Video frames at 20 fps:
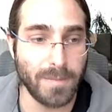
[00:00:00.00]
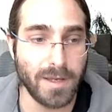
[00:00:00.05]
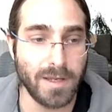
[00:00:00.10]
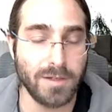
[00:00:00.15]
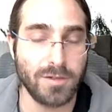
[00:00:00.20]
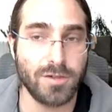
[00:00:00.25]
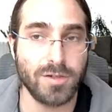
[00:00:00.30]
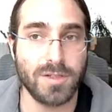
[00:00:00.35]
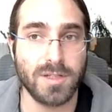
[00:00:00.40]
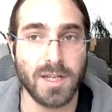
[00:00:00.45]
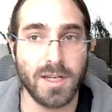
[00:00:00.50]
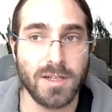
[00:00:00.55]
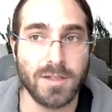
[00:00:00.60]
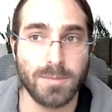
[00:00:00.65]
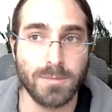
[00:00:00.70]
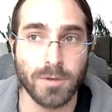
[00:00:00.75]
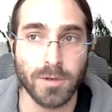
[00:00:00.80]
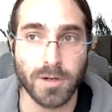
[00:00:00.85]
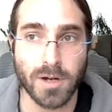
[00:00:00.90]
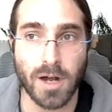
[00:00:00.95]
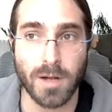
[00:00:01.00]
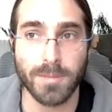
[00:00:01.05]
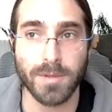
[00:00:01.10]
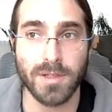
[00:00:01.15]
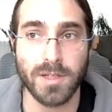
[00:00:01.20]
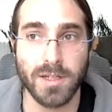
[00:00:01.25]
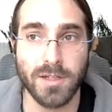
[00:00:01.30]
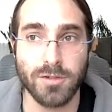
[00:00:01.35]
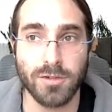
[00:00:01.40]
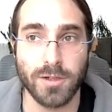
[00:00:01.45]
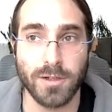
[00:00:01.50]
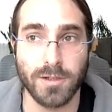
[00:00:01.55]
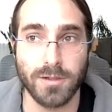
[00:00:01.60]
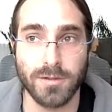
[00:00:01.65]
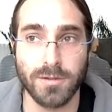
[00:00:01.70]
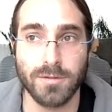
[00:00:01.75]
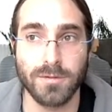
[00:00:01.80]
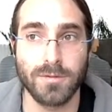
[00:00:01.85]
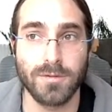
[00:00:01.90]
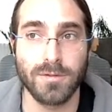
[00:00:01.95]
It just takes more
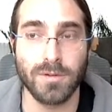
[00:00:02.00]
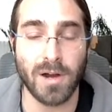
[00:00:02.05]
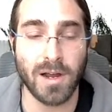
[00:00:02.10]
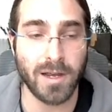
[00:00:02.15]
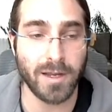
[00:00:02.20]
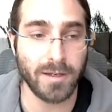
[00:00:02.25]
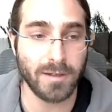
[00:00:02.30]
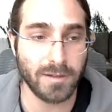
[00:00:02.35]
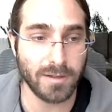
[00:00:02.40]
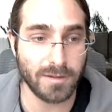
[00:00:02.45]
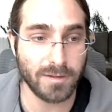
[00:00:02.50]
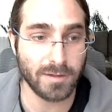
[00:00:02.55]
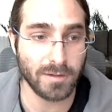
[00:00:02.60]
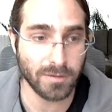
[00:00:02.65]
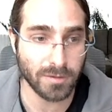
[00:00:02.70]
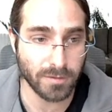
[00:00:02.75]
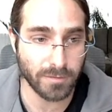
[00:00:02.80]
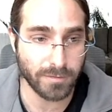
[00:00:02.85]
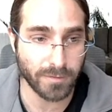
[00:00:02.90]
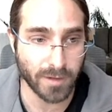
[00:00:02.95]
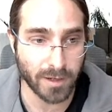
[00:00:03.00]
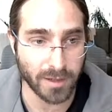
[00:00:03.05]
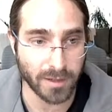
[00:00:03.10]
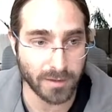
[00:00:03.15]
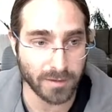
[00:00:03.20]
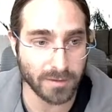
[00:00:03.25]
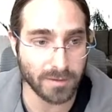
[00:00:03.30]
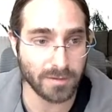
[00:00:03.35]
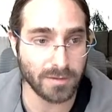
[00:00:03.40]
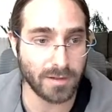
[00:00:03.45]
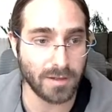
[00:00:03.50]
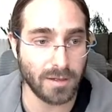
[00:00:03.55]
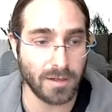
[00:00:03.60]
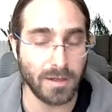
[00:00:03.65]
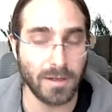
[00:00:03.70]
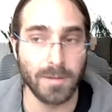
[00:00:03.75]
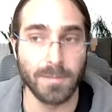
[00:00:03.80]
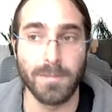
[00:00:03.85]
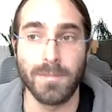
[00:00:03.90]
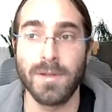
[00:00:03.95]
computation to grind until you find
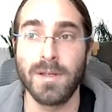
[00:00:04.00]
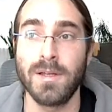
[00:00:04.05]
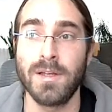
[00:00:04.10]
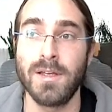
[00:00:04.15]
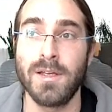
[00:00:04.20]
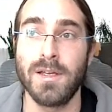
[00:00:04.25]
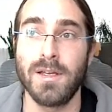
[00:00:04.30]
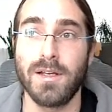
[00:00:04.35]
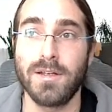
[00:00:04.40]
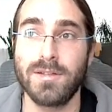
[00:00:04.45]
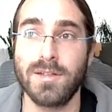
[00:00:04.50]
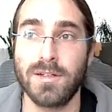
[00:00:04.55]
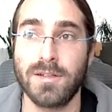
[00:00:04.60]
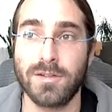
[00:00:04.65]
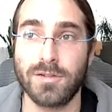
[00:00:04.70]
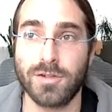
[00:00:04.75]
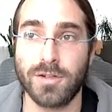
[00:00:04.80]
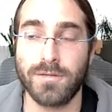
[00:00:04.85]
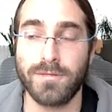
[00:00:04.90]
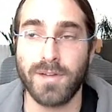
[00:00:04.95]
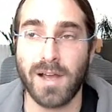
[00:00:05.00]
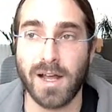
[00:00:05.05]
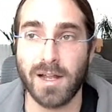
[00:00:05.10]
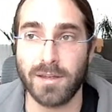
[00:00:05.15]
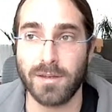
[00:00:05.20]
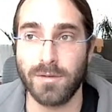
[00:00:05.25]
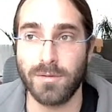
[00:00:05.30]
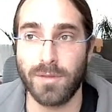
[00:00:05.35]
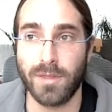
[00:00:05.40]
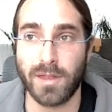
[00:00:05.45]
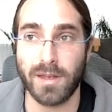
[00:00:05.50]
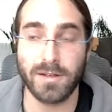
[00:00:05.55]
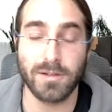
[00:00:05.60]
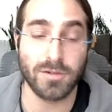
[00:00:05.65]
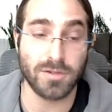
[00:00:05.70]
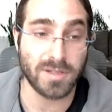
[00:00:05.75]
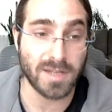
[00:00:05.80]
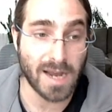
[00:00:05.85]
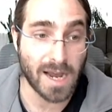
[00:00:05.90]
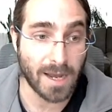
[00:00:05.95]
a signature value that
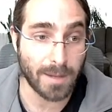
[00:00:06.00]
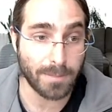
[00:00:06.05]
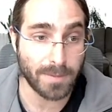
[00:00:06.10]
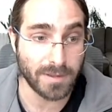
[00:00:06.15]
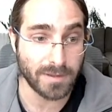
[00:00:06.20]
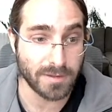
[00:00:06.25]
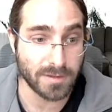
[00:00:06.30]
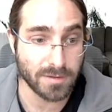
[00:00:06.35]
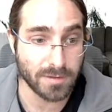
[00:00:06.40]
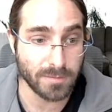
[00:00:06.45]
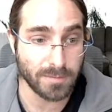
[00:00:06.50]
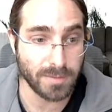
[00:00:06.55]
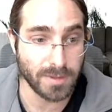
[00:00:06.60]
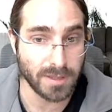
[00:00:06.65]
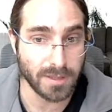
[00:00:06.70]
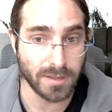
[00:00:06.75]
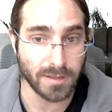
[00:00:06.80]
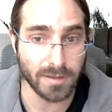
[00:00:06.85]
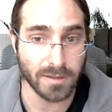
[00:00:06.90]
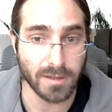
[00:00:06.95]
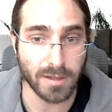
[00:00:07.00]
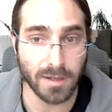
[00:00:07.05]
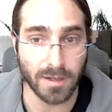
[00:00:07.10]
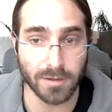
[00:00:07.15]
just happens to be